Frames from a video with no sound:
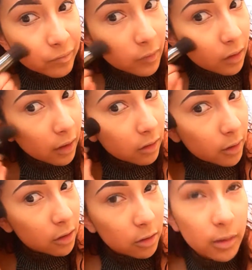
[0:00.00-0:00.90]
I don't
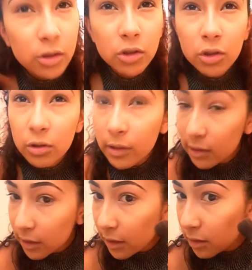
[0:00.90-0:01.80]
want to do it too
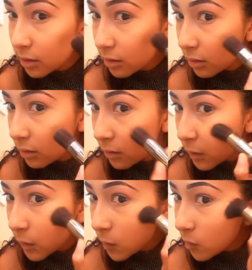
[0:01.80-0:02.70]
intense.
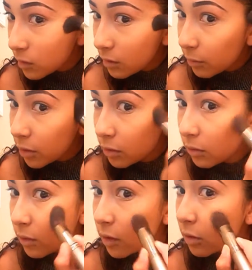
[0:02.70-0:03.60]
I want to go
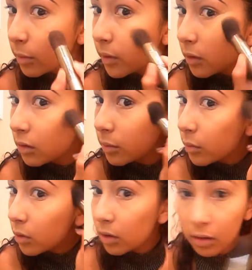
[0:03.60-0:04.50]
a little bit on the
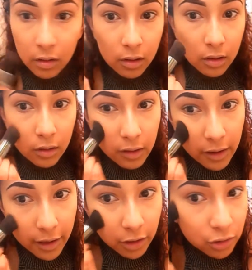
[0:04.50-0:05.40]
more
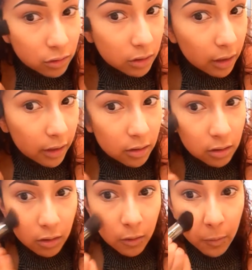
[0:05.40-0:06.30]
natural side, so